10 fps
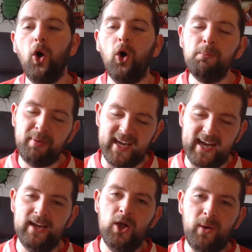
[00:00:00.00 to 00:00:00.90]
albeit
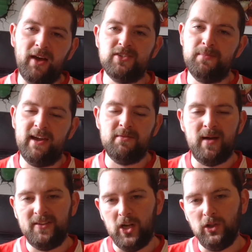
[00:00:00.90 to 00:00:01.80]
we have to bear in
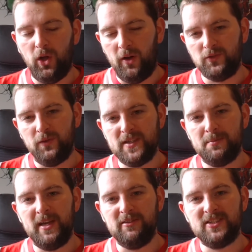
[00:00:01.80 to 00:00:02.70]
mind that a lot of Duffy's
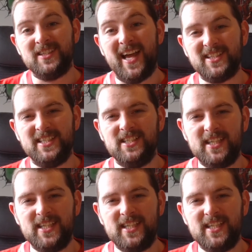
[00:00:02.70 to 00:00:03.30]
appearances that season